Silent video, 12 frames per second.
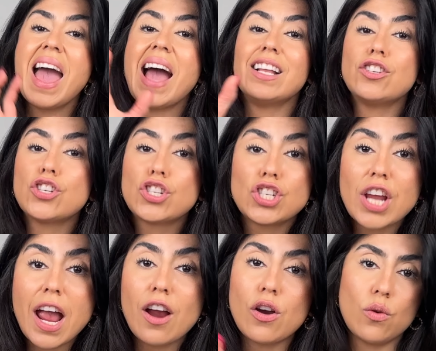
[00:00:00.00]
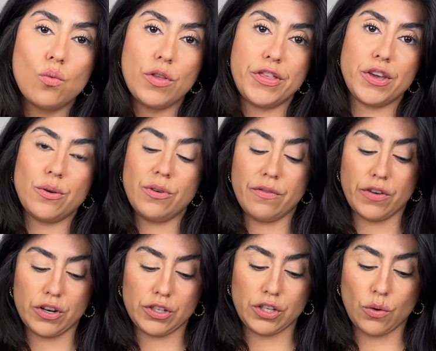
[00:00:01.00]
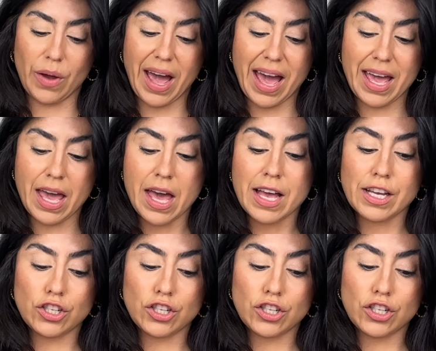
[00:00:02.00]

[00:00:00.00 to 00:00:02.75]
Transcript: and share with the universe, okay?